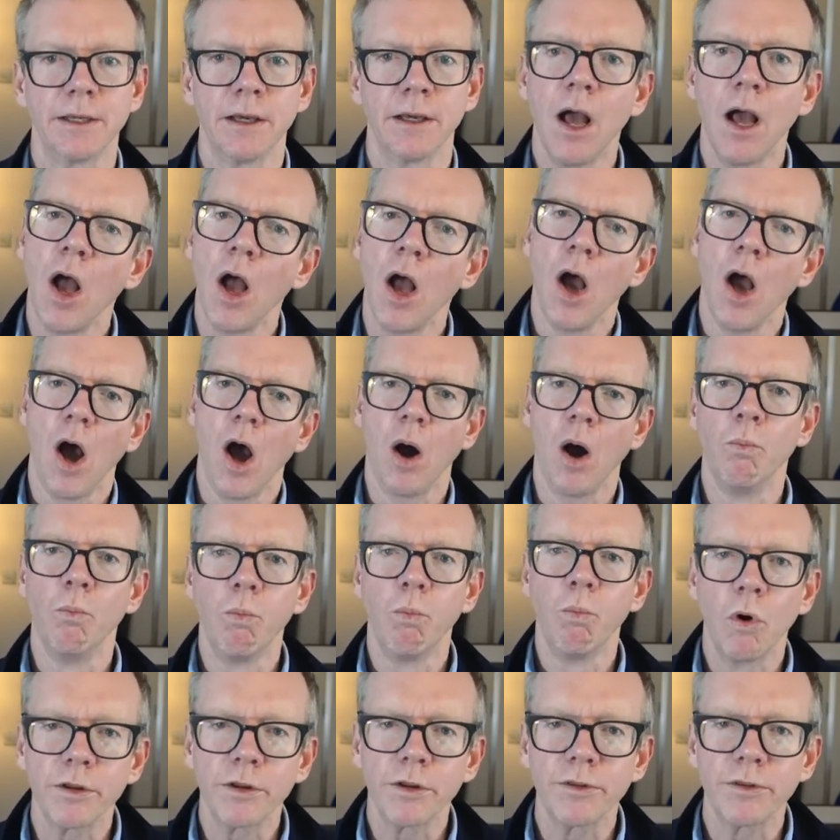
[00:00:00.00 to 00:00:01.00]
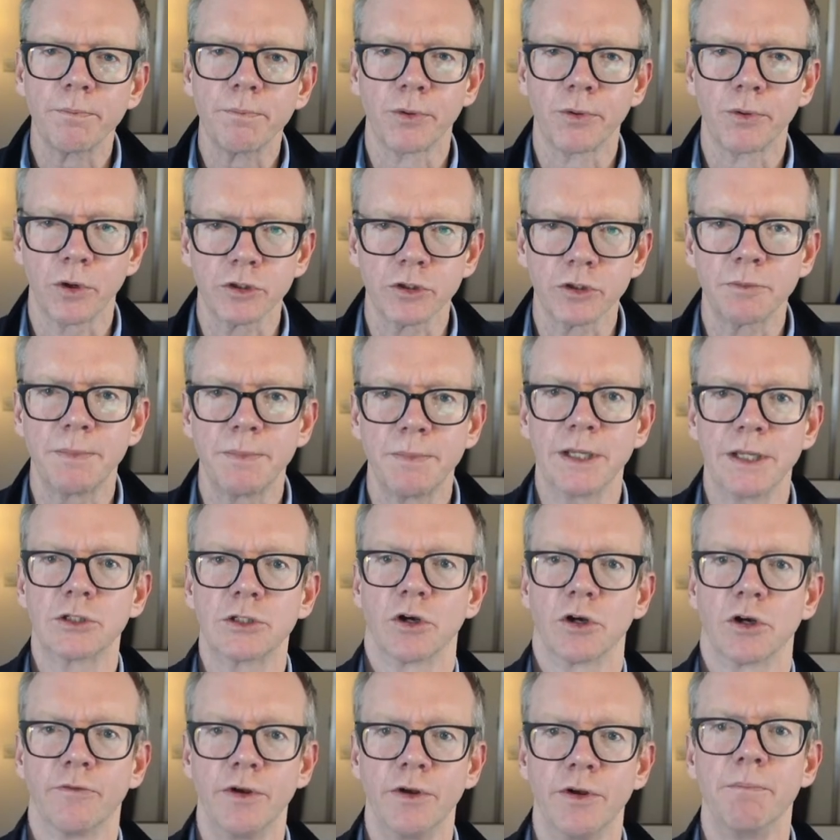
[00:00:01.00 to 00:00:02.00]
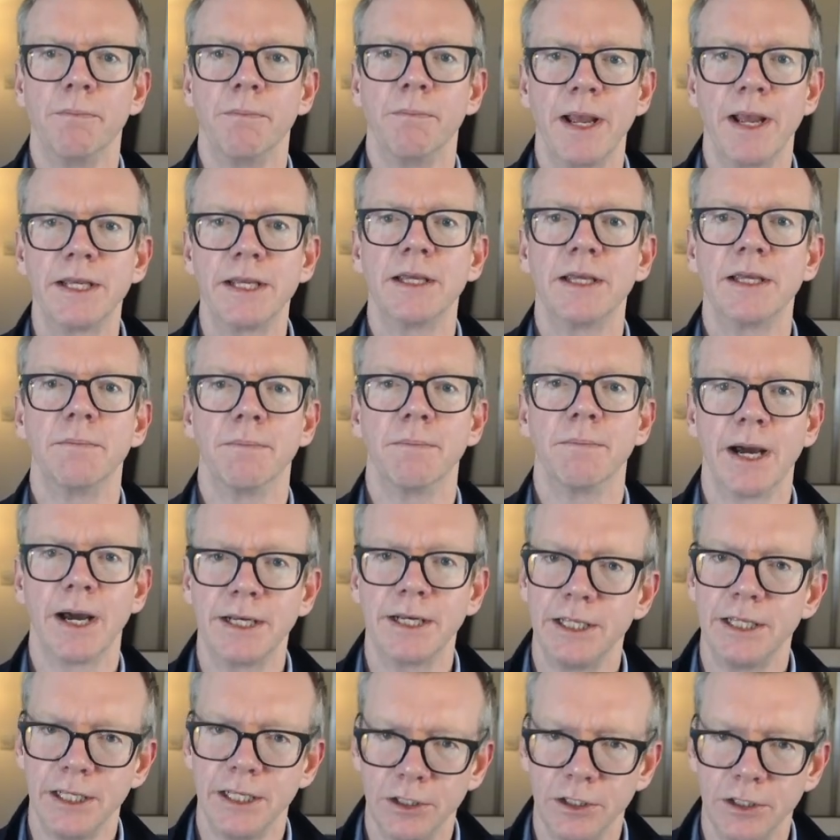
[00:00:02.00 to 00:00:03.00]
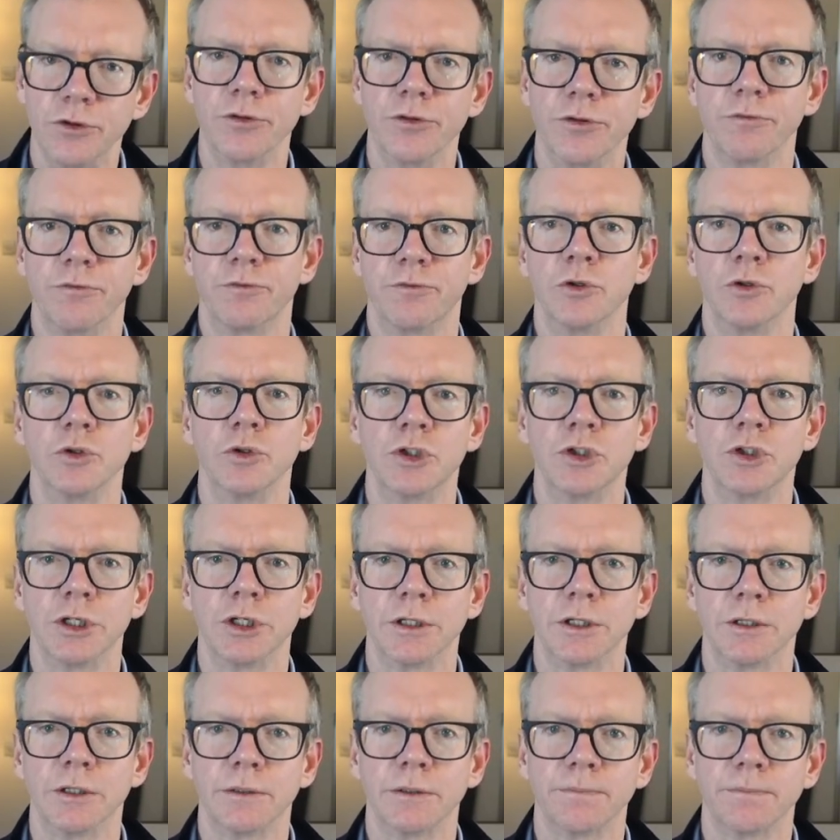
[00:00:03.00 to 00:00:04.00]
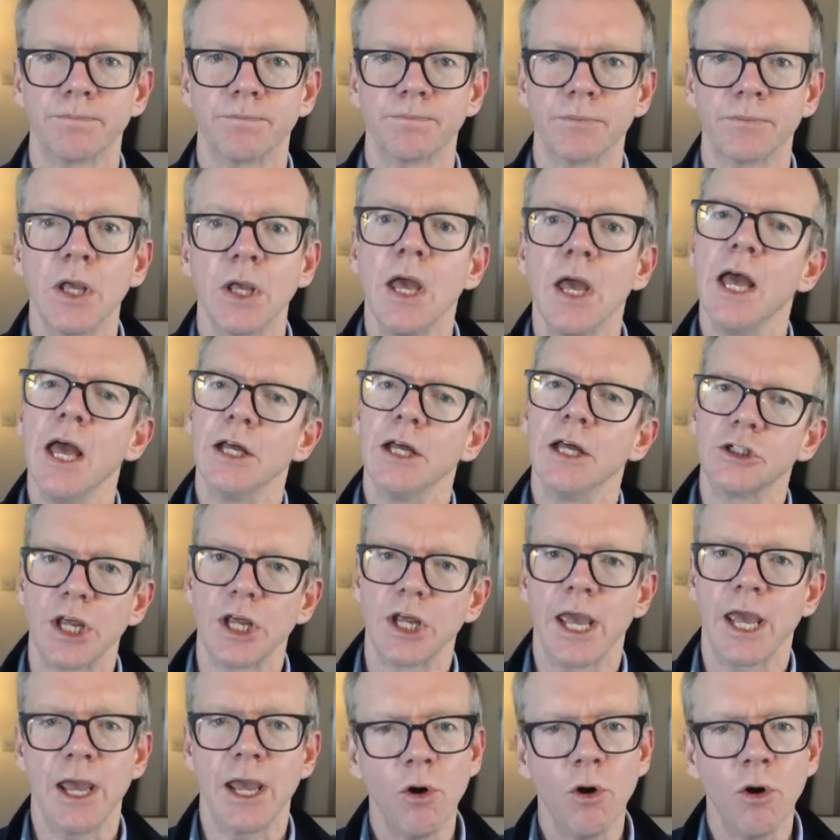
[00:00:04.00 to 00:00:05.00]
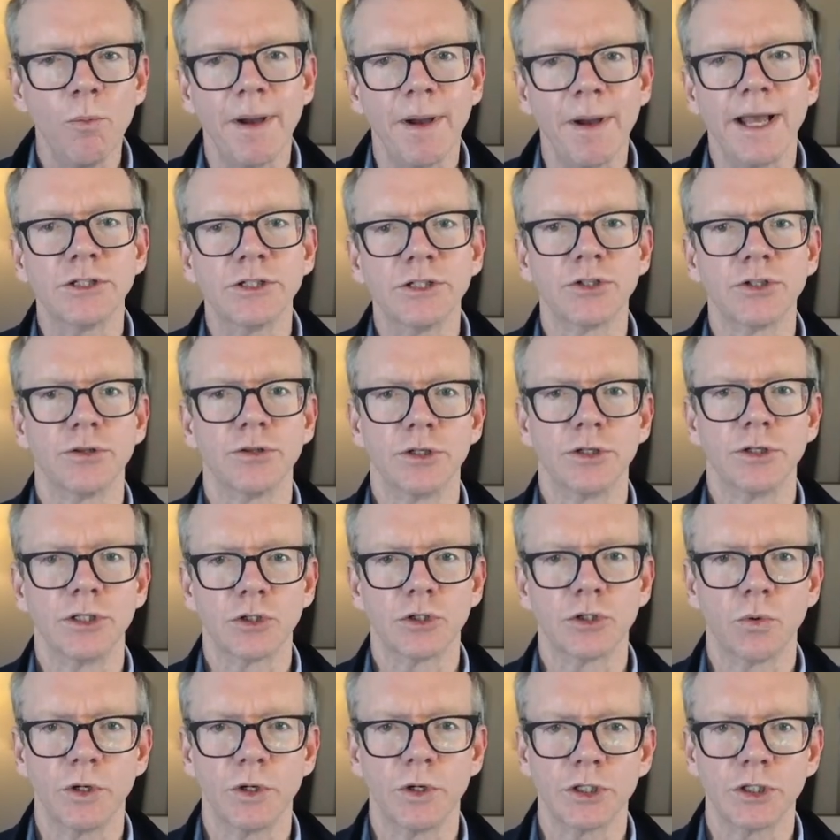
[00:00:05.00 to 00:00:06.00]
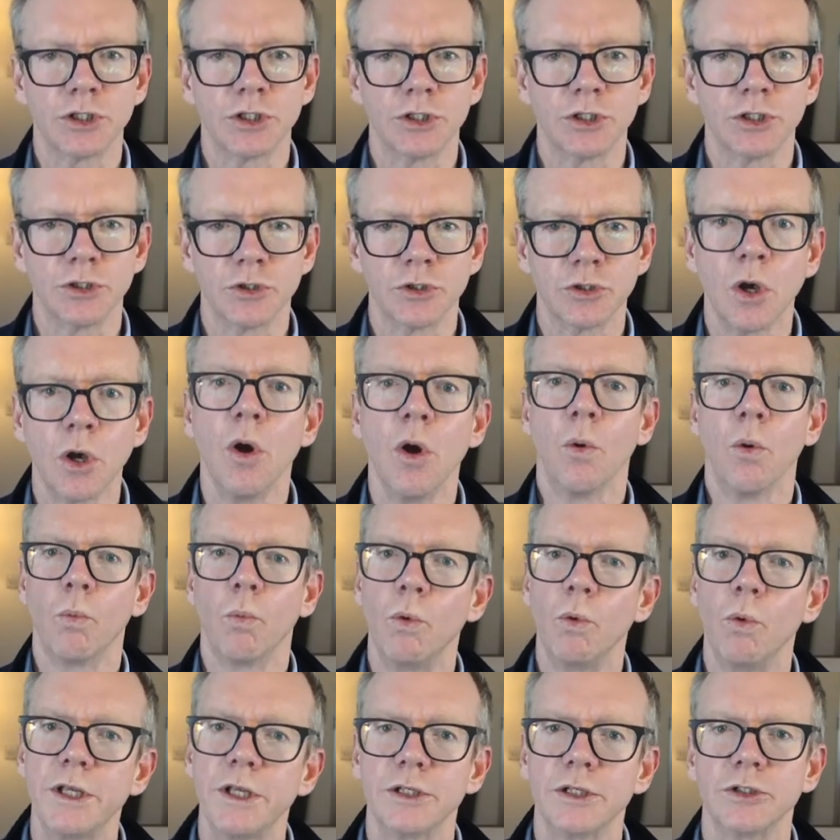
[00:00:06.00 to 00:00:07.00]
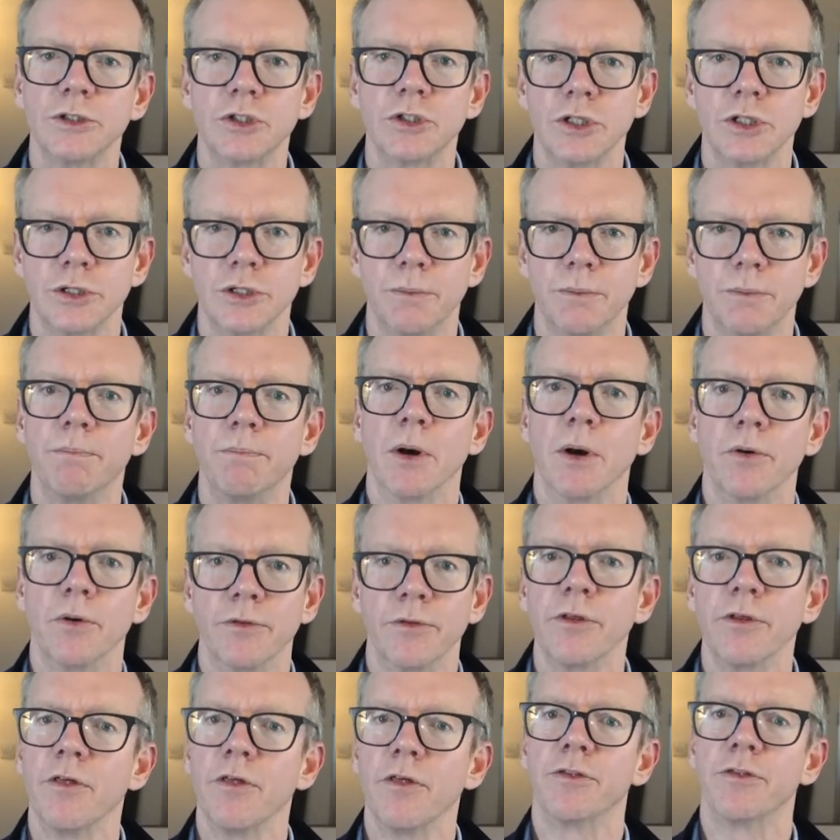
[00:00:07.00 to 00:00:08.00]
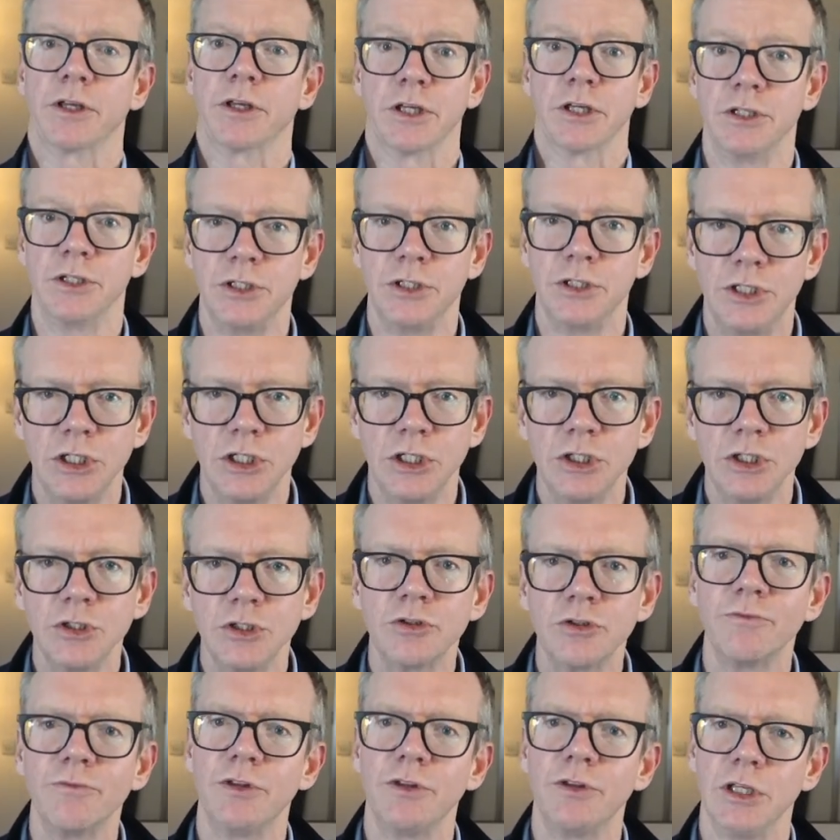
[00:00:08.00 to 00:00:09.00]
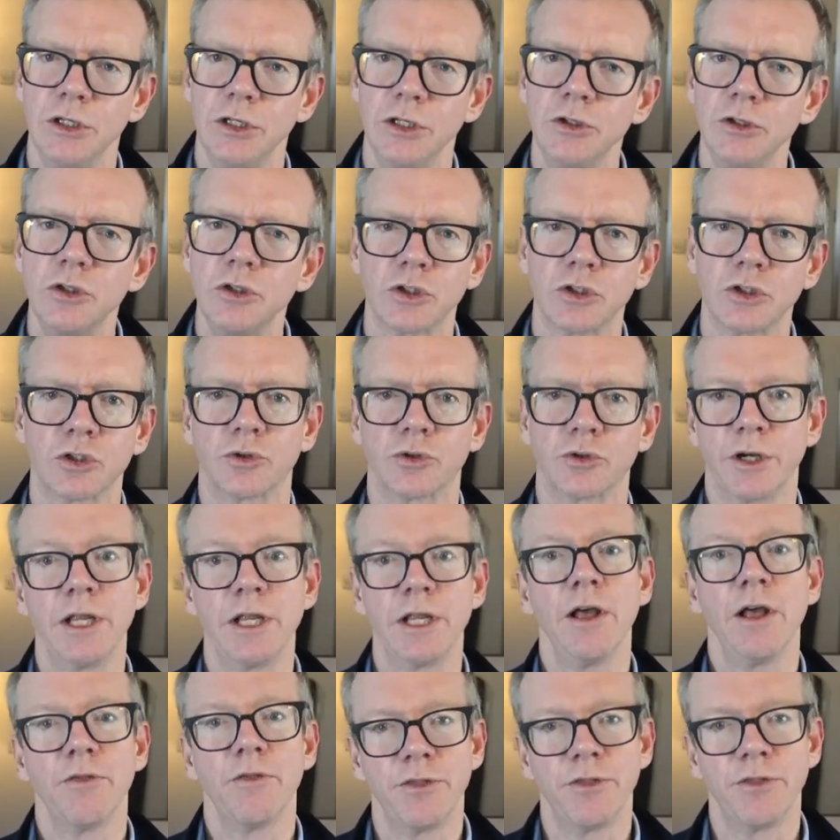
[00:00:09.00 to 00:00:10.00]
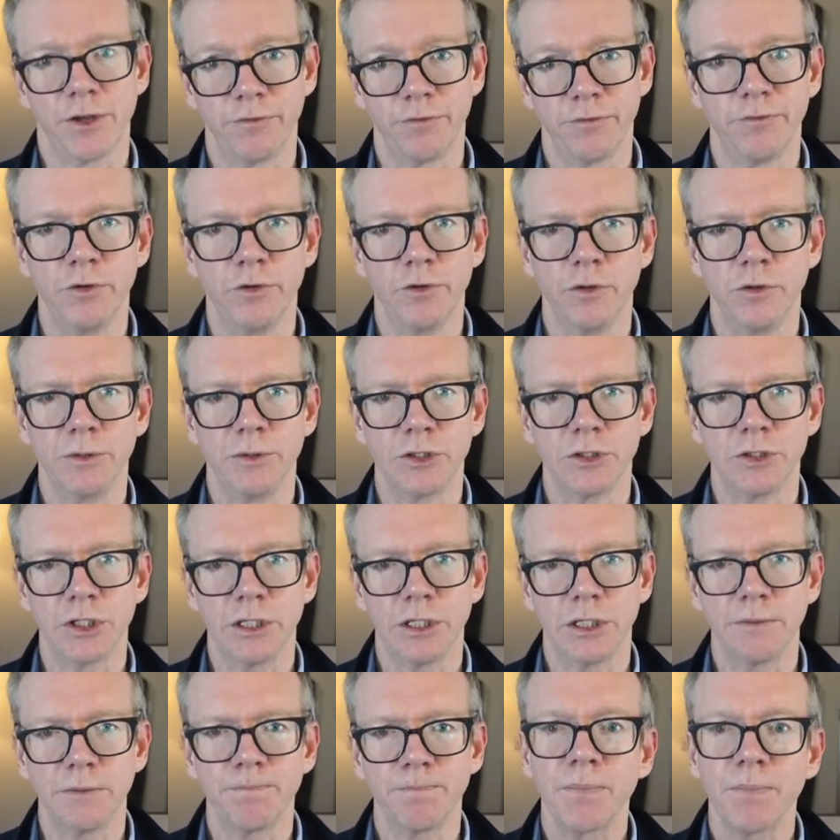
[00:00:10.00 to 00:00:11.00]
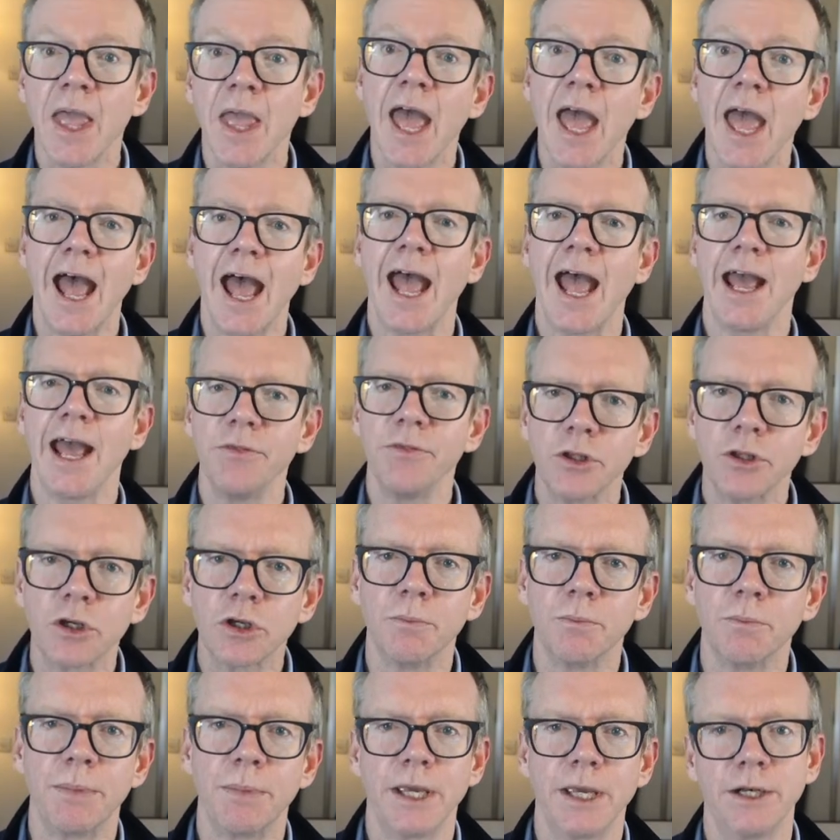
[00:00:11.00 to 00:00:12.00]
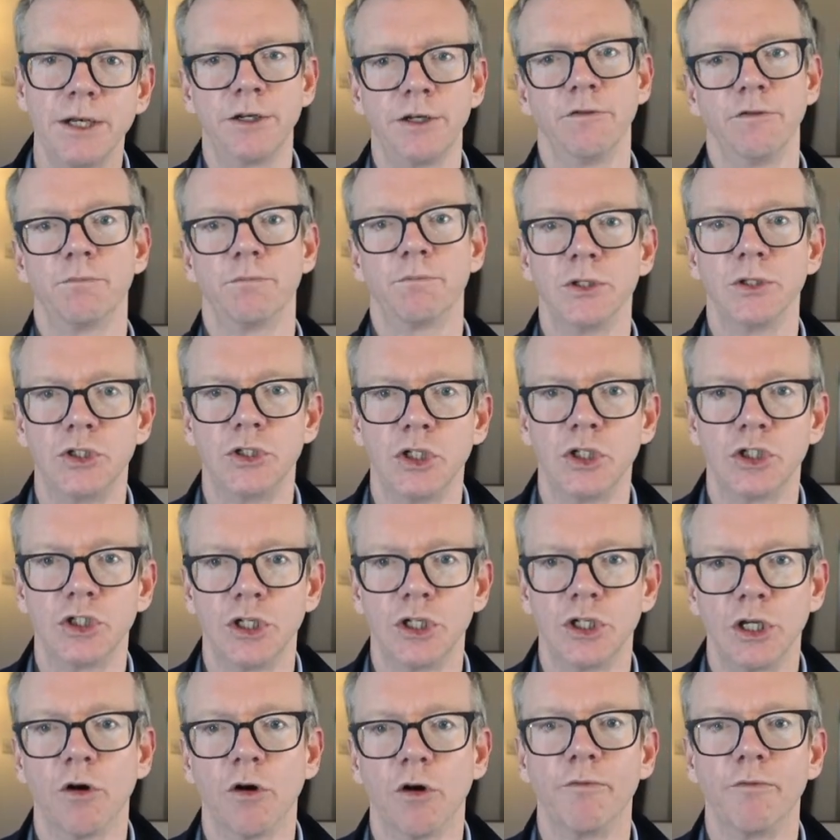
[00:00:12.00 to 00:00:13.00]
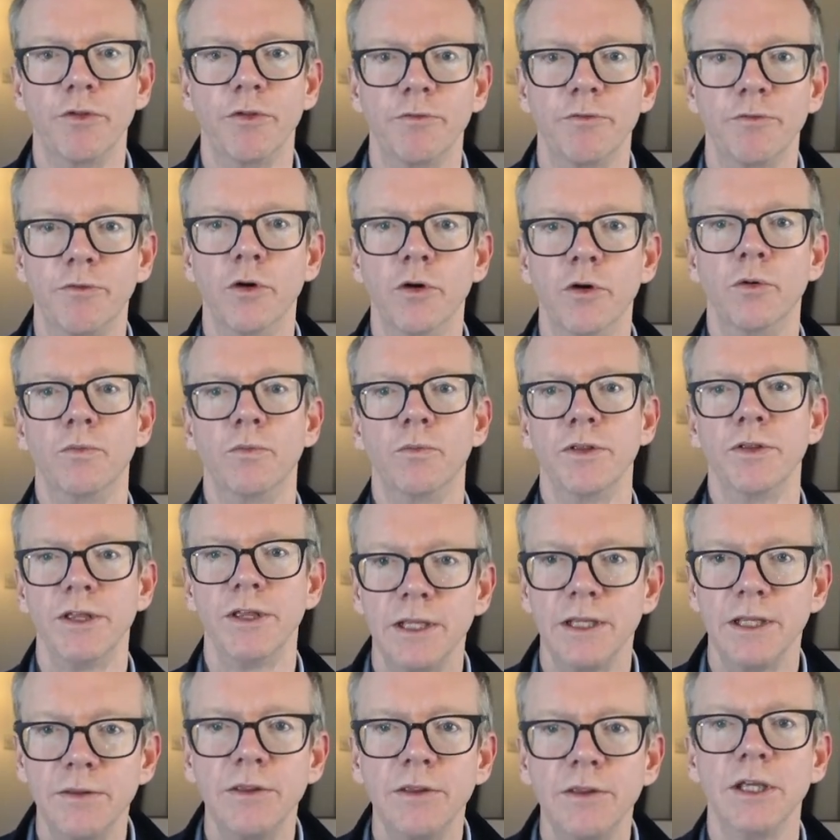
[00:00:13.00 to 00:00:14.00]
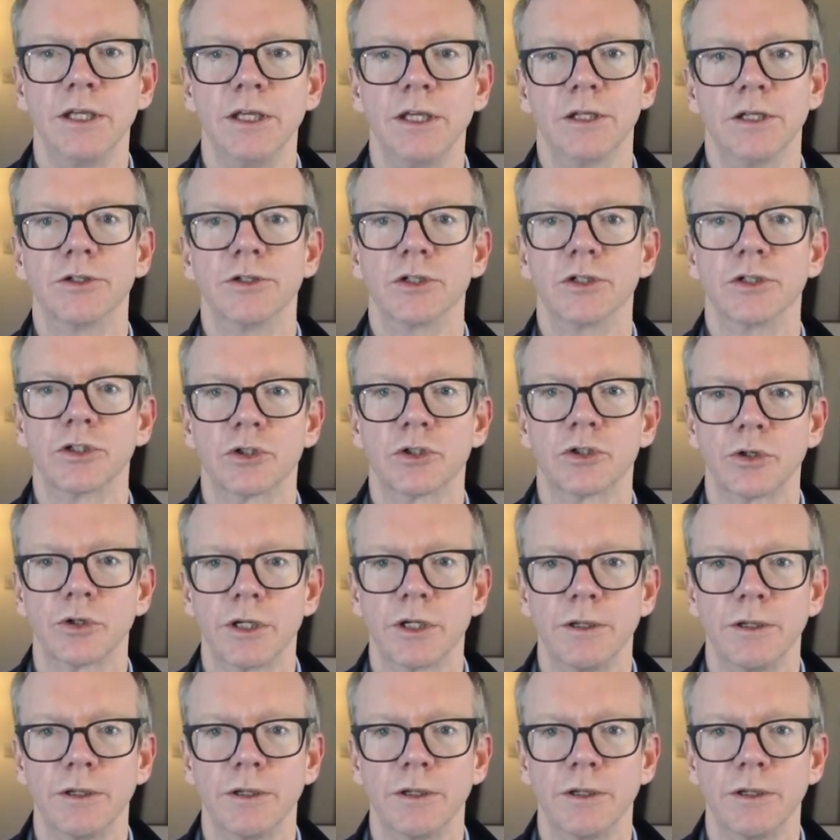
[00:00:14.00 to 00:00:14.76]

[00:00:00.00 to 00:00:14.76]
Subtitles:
And what are the prospects of it making money into the future? To help answer these questions, we consider both the conditions of the industry that a firm is in and the competitive positioning of the firm within the industry.